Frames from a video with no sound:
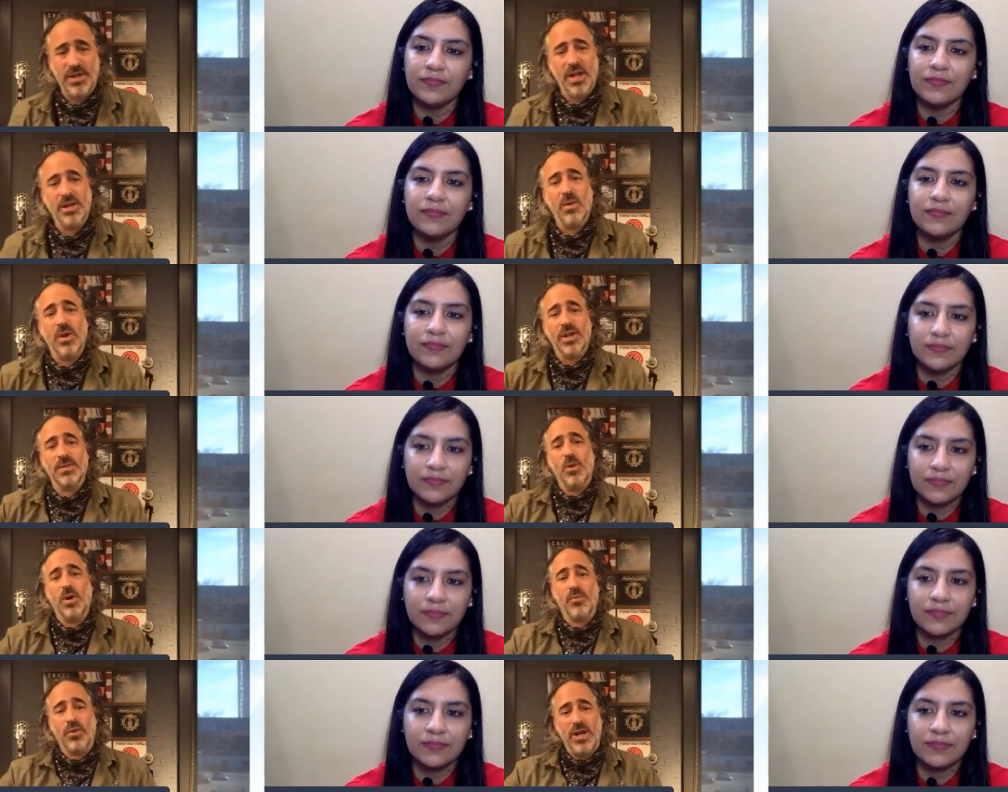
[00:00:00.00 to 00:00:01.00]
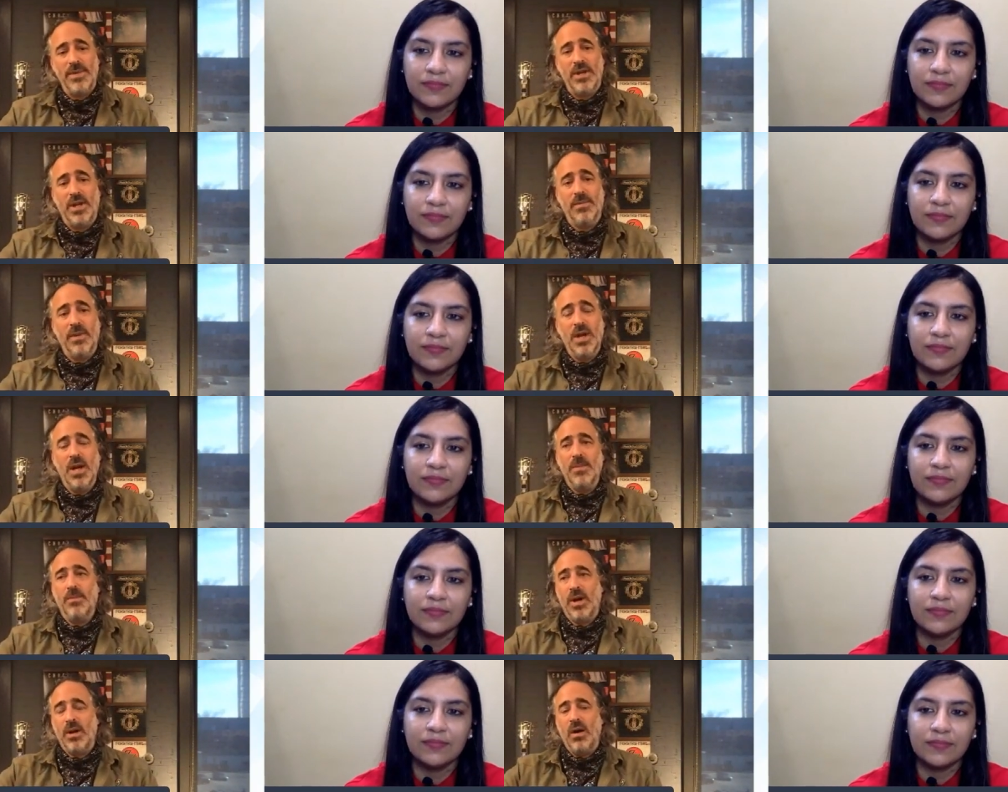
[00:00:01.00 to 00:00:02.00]
Speaker 1: and the other one is more premium,
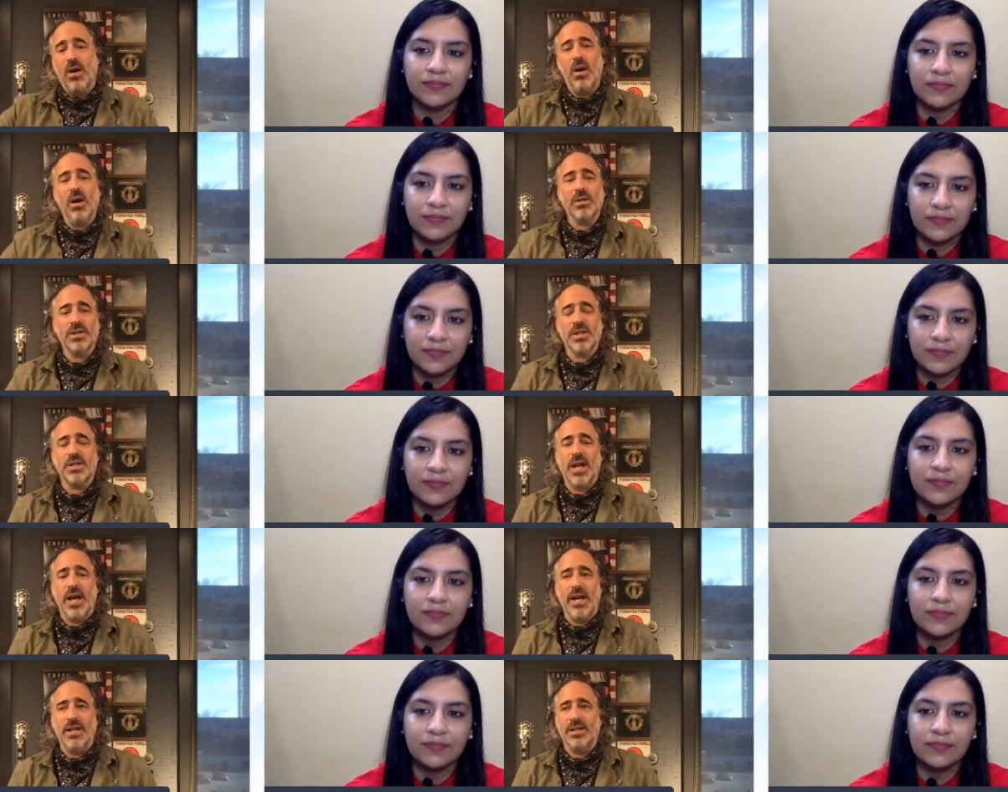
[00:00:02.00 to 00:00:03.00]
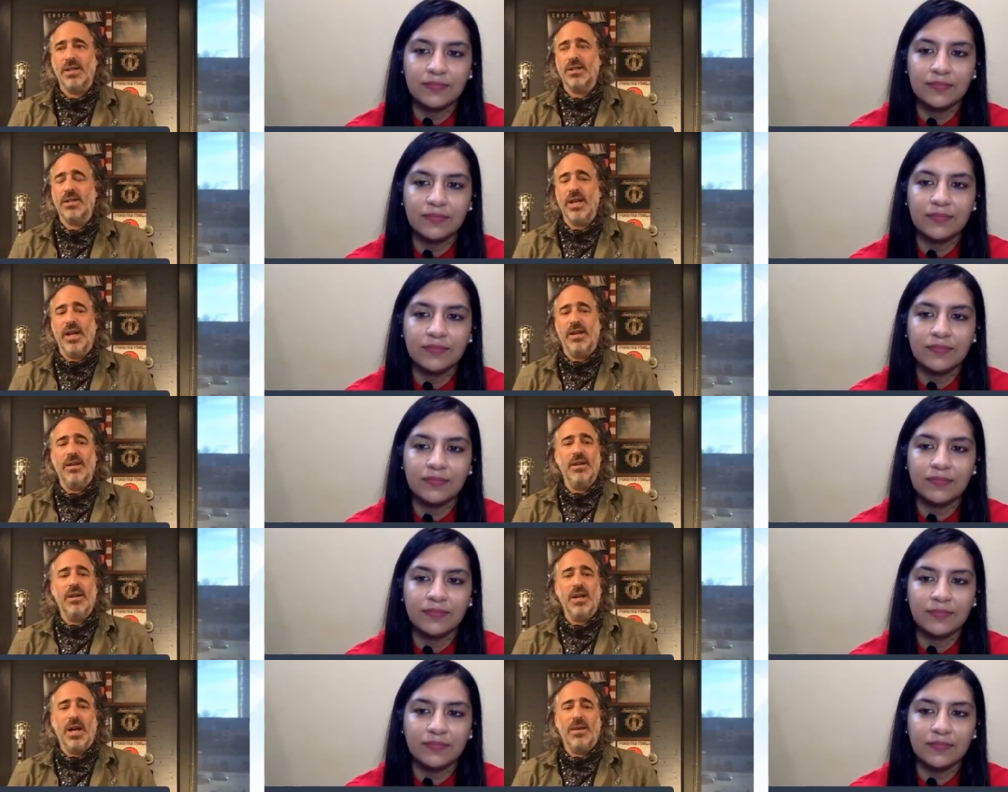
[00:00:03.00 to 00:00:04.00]
but all designed to say,
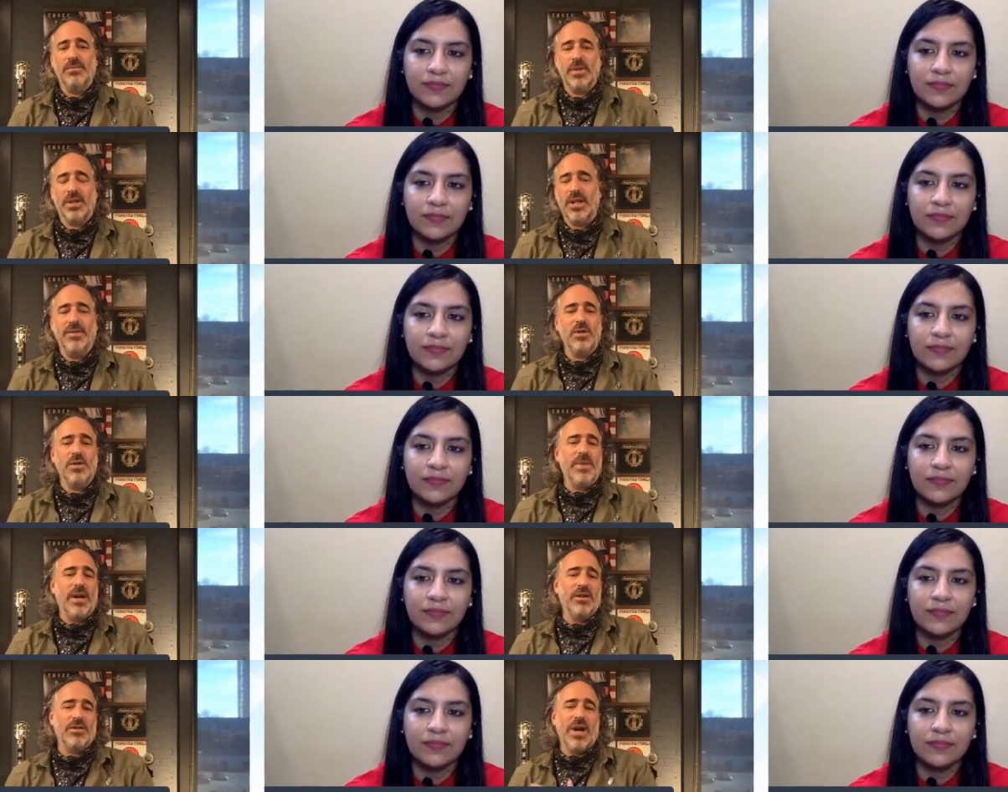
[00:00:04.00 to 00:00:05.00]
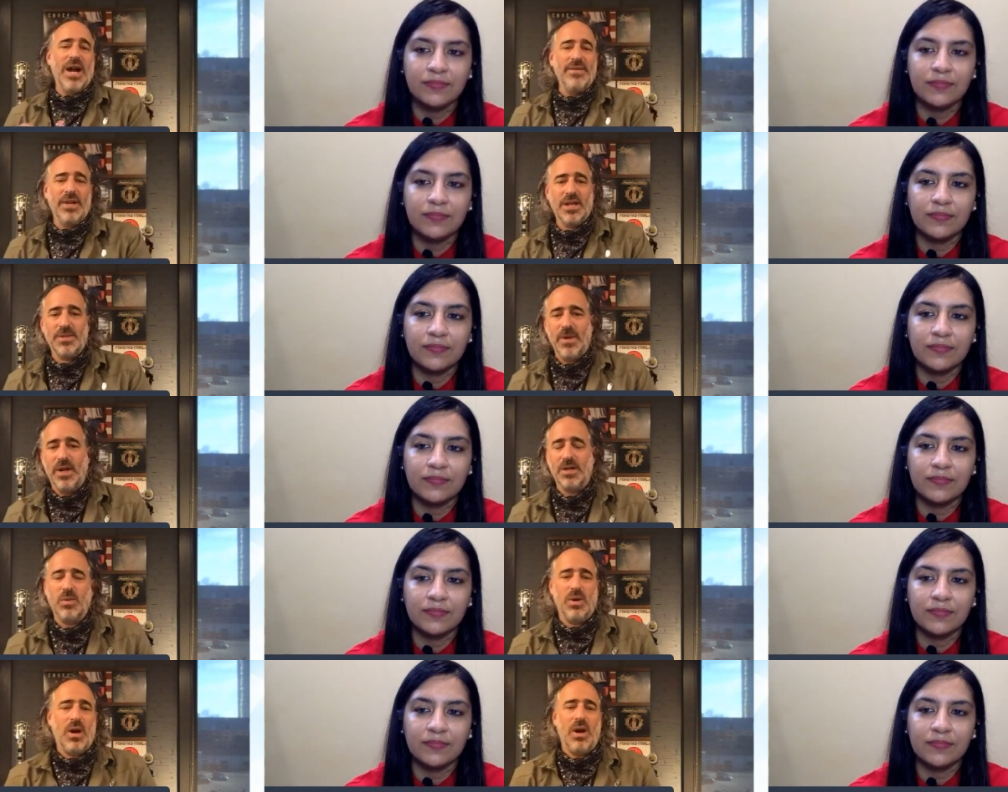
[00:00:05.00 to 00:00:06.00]
um, give you a better driving
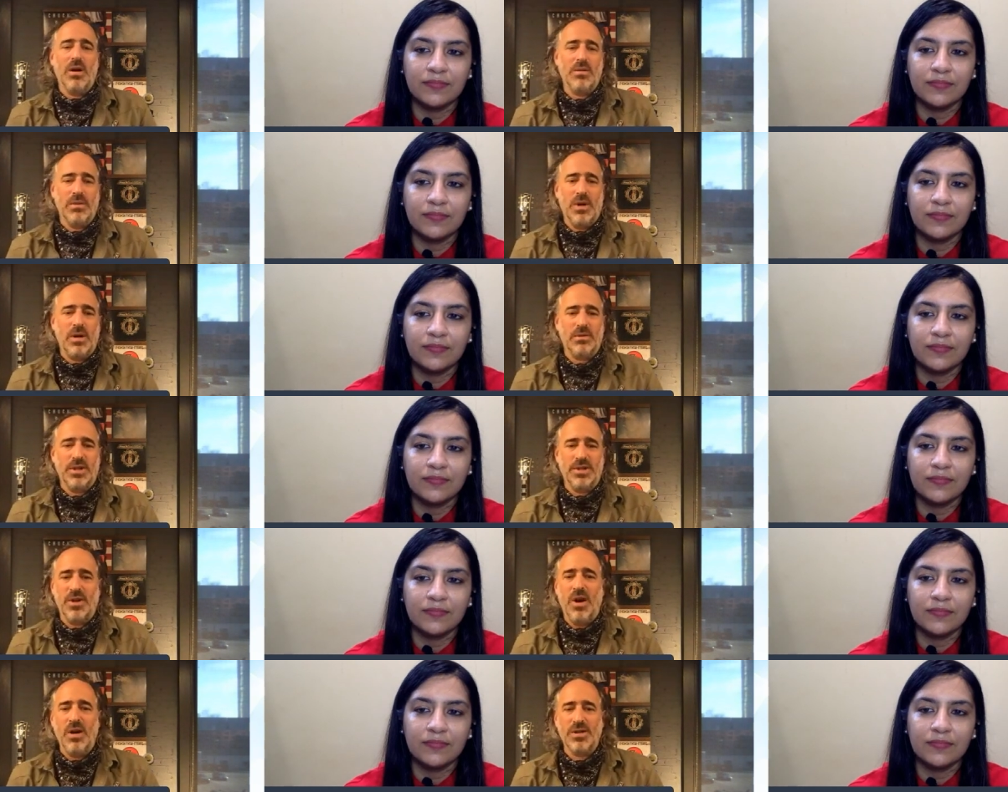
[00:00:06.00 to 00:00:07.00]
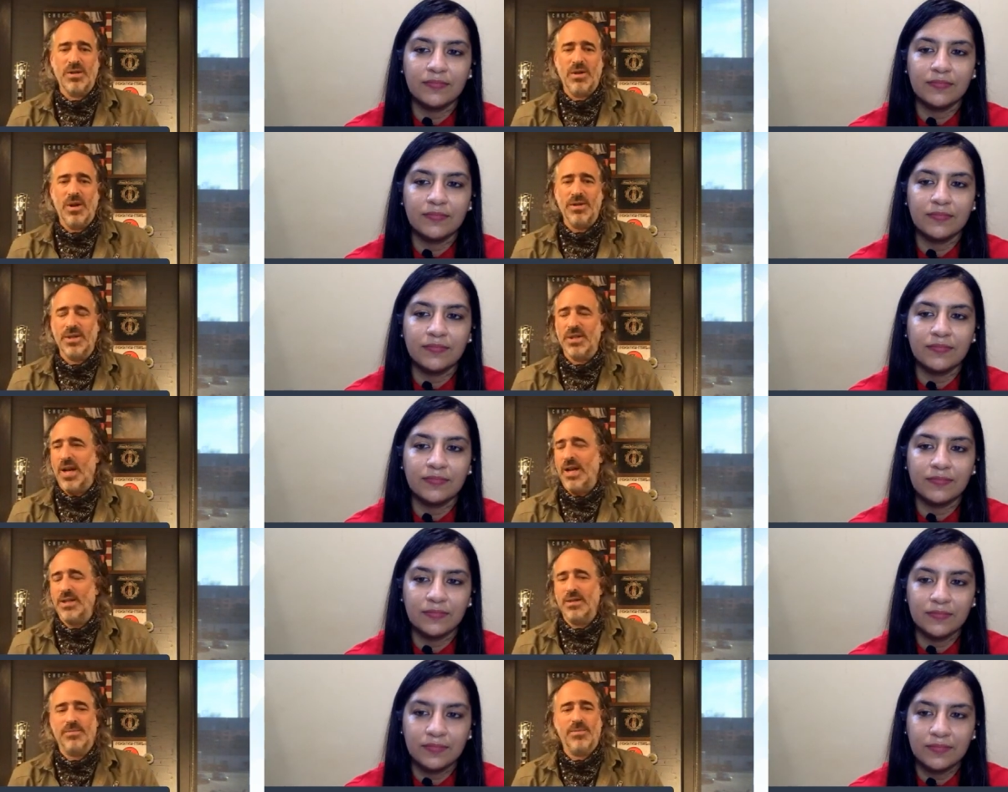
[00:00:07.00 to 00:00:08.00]
experience. Well, our our guitars are all
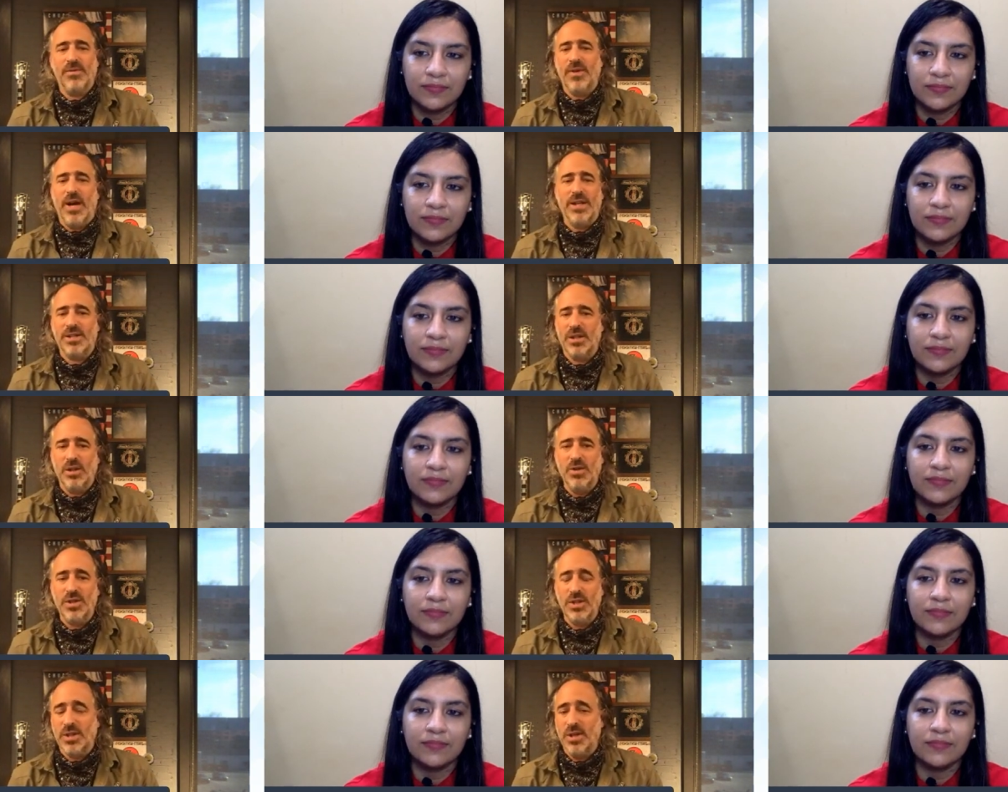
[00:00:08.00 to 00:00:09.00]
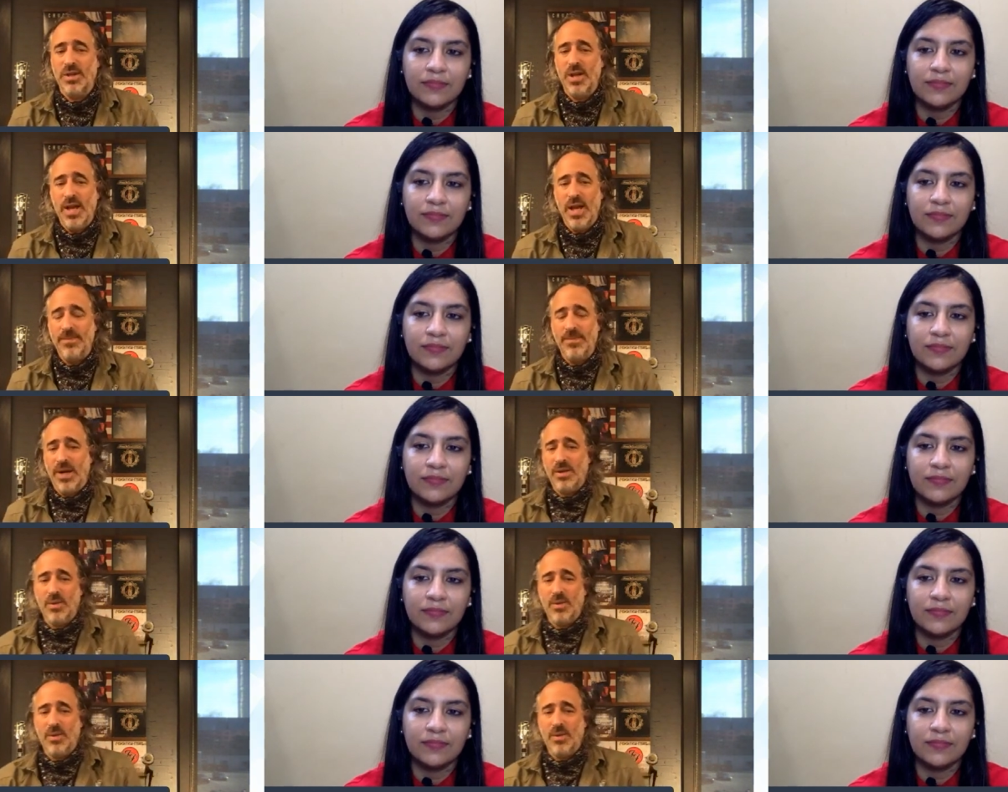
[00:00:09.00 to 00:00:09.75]
designed to provide solutions. And and by